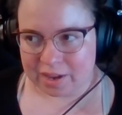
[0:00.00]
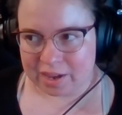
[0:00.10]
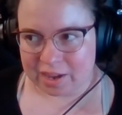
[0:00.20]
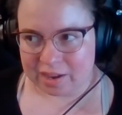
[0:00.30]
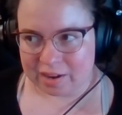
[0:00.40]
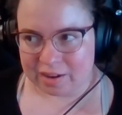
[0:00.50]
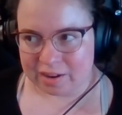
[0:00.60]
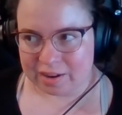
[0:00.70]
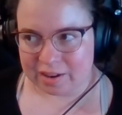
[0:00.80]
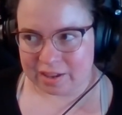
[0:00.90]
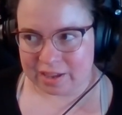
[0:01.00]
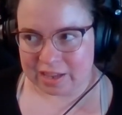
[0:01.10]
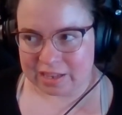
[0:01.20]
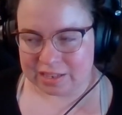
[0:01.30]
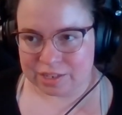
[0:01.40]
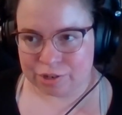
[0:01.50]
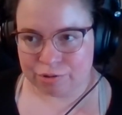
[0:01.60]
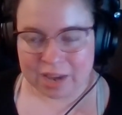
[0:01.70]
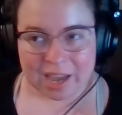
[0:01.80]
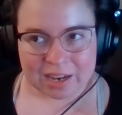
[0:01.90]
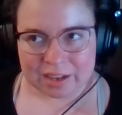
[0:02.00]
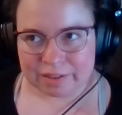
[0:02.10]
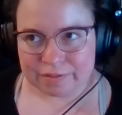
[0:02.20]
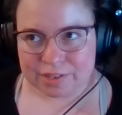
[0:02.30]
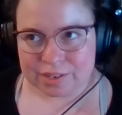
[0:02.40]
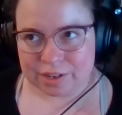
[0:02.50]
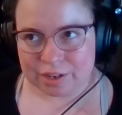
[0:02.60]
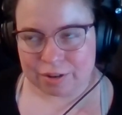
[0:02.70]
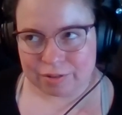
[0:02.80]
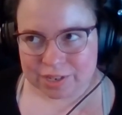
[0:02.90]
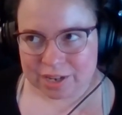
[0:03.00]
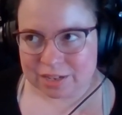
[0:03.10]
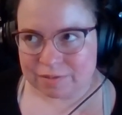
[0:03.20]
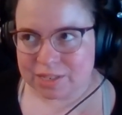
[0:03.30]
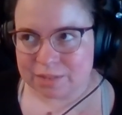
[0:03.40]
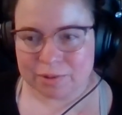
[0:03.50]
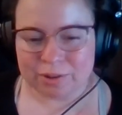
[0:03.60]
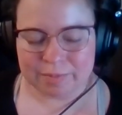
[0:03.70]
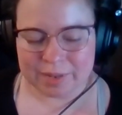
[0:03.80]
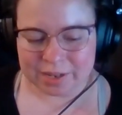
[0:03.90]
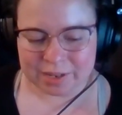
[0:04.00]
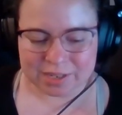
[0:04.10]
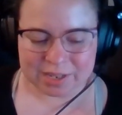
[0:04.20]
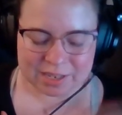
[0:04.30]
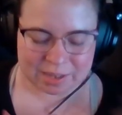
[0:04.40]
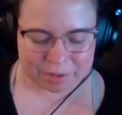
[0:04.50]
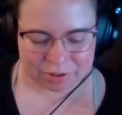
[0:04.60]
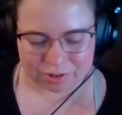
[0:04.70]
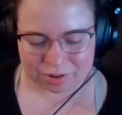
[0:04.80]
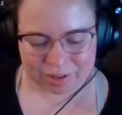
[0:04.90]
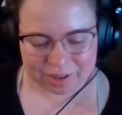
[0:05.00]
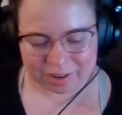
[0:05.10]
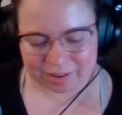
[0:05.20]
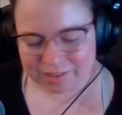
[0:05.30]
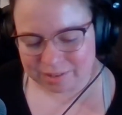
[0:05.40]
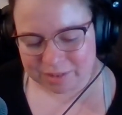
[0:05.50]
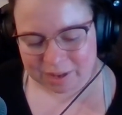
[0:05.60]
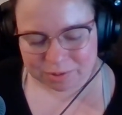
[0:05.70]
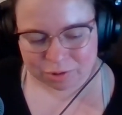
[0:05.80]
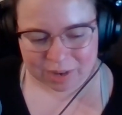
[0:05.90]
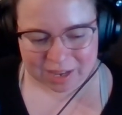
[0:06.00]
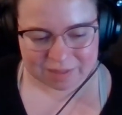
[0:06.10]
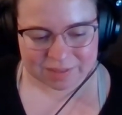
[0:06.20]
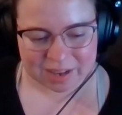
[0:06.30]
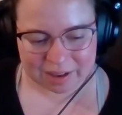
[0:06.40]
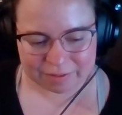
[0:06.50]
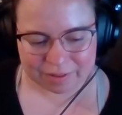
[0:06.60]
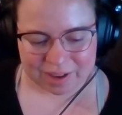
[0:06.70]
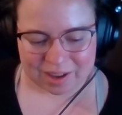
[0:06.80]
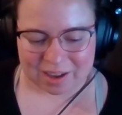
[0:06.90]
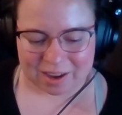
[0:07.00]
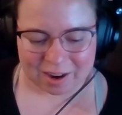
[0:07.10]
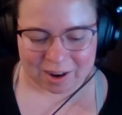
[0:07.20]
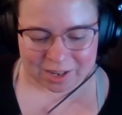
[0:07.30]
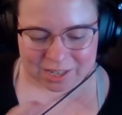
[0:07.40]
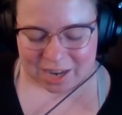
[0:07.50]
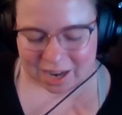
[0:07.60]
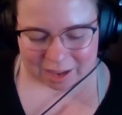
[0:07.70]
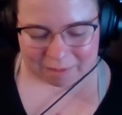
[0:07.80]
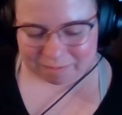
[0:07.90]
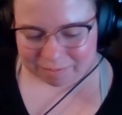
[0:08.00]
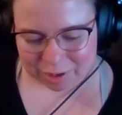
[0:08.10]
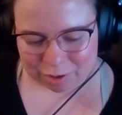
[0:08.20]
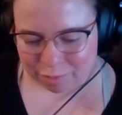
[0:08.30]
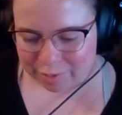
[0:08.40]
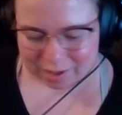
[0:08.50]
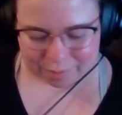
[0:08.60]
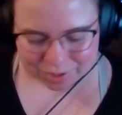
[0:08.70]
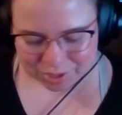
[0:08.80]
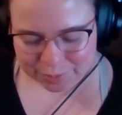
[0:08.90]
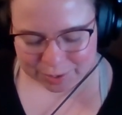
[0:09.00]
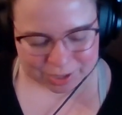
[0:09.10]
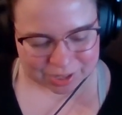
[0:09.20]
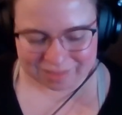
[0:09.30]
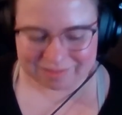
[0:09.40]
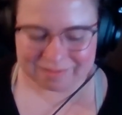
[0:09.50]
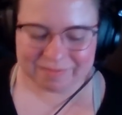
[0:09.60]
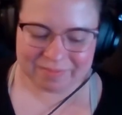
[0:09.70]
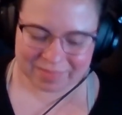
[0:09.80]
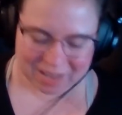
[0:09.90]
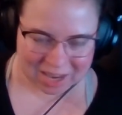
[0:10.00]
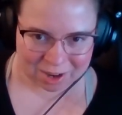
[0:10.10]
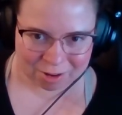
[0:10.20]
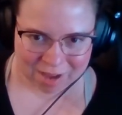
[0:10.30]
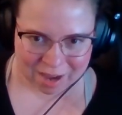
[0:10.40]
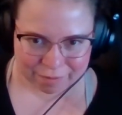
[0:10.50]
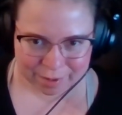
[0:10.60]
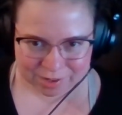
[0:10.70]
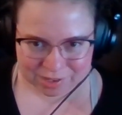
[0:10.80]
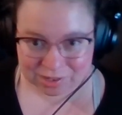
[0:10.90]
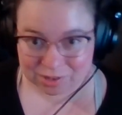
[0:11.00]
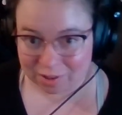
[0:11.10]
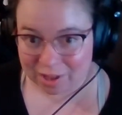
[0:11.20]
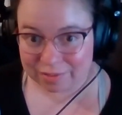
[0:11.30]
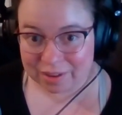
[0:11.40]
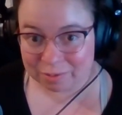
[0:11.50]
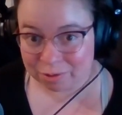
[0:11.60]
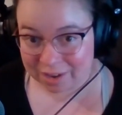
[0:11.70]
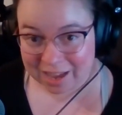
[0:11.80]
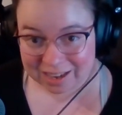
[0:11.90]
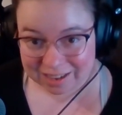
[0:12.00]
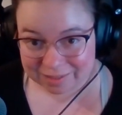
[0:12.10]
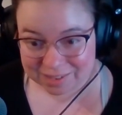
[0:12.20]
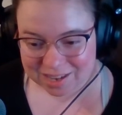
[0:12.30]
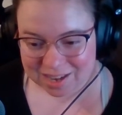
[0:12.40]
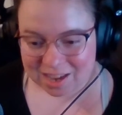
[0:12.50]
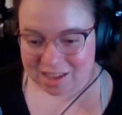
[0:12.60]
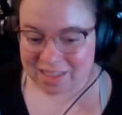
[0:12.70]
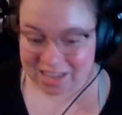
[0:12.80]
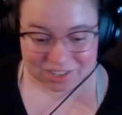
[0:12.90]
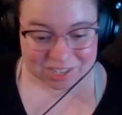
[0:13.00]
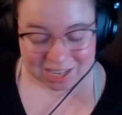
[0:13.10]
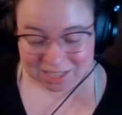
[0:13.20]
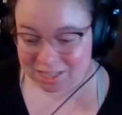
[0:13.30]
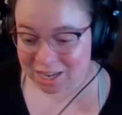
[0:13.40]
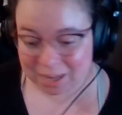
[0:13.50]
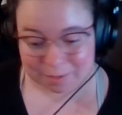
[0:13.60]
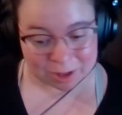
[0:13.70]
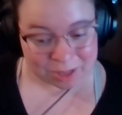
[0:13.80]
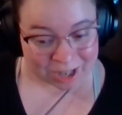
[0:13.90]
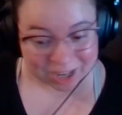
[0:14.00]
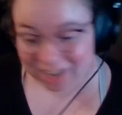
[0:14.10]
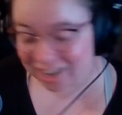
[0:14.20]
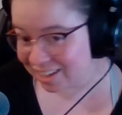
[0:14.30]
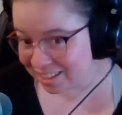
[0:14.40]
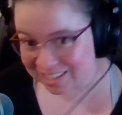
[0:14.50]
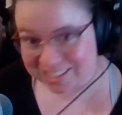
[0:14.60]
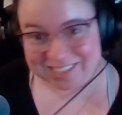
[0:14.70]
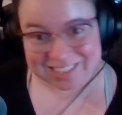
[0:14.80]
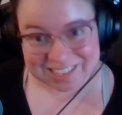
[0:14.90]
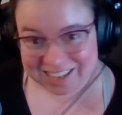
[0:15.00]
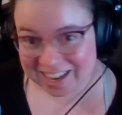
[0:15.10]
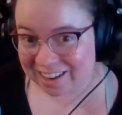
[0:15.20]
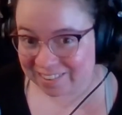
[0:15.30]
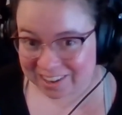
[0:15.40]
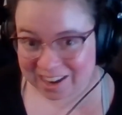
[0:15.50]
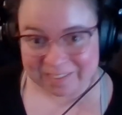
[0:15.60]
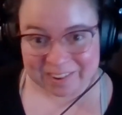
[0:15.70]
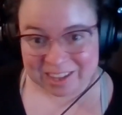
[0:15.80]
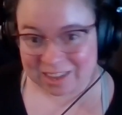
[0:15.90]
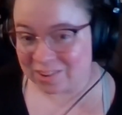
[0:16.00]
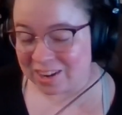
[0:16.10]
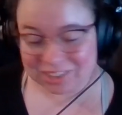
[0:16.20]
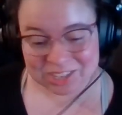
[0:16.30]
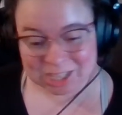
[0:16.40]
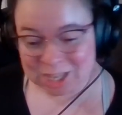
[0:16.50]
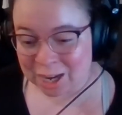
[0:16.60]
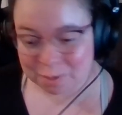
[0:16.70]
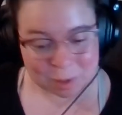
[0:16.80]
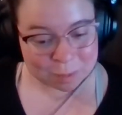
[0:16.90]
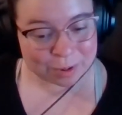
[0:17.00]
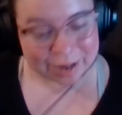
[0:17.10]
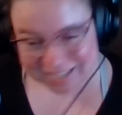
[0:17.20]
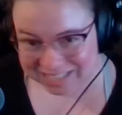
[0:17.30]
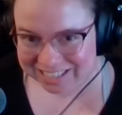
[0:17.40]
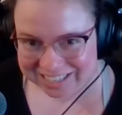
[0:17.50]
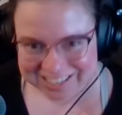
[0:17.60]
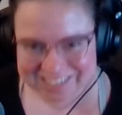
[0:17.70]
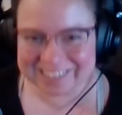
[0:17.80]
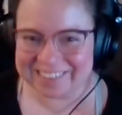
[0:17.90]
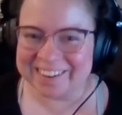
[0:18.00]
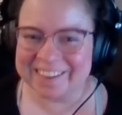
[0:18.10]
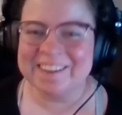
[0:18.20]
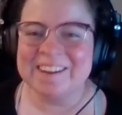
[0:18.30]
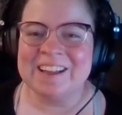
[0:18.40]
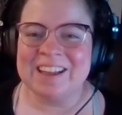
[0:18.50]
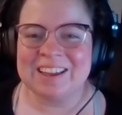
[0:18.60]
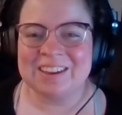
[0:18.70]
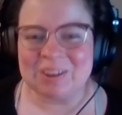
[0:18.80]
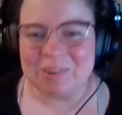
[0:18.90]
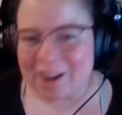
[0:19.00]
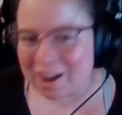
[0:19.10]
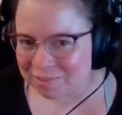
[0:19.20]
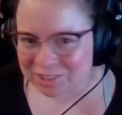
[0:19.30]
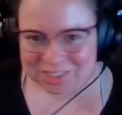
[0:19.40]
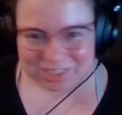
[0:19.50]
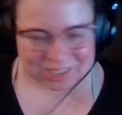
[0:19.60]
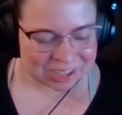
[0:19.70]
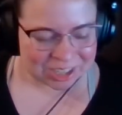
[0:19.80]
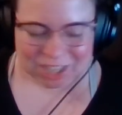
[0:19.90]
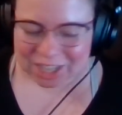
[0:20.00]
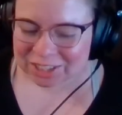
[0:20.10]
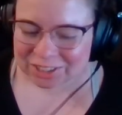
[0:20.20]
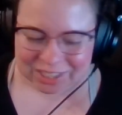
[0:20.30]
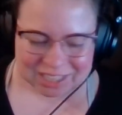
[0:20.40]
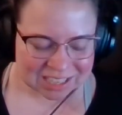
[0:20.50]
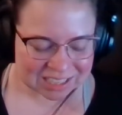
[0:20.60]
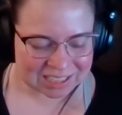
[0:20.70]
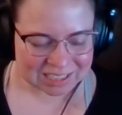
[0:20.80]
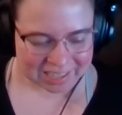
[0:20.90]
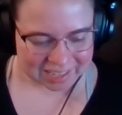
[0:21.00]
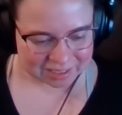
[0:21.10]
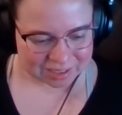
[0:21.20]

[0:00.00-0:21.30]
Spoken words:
And as creatives, it's kind of similar because as I mentioned earlier, sometimes creatives have a hard time, being a business person and a creative person. So a lot of time creatives, they just like to talk about their art and this and that and whatever, and they don't actually talk about prices or how much they're going to charge or anything like that.